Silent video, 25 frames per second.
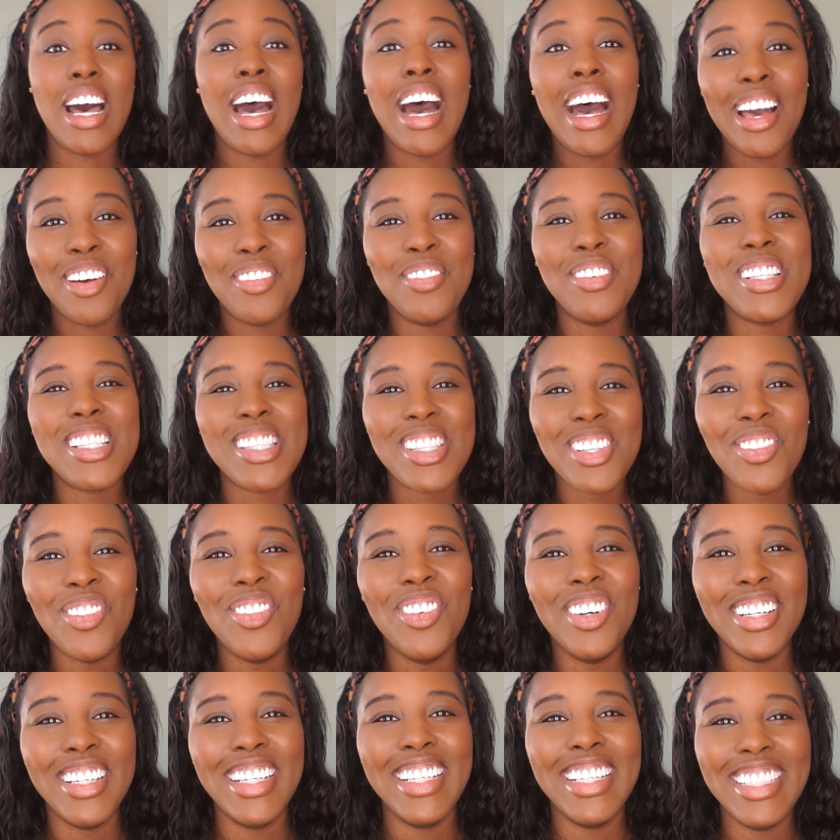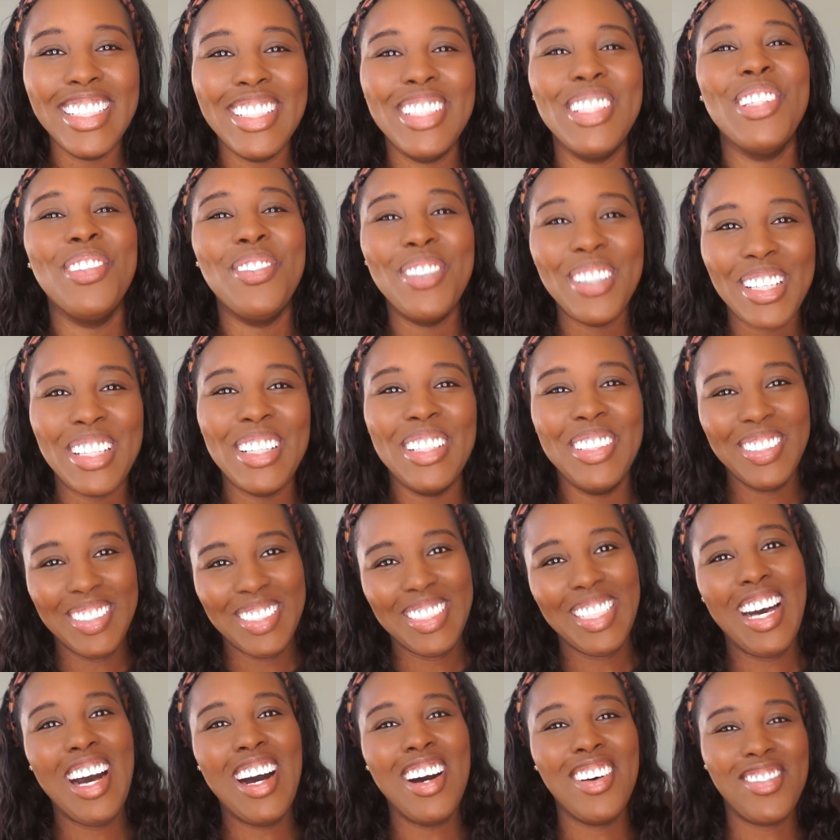I was the one who would go
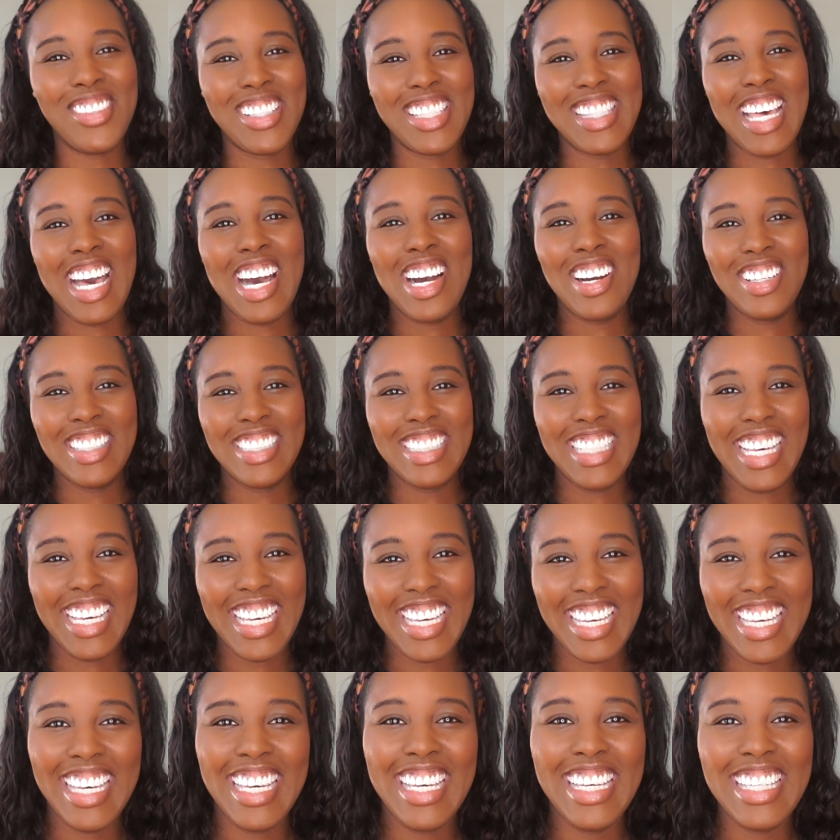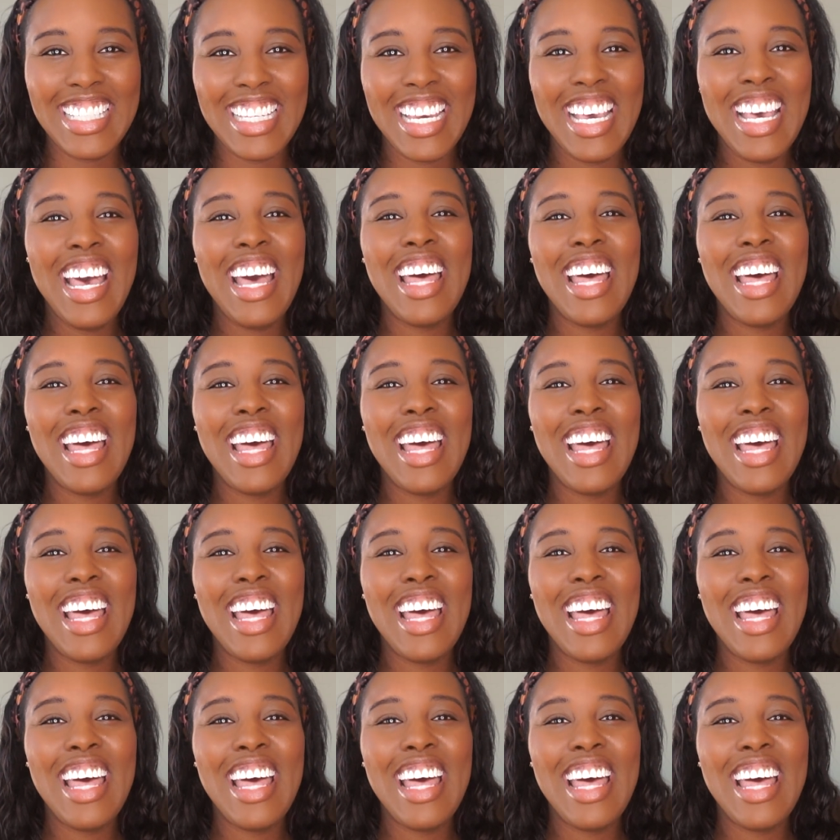to office hours and get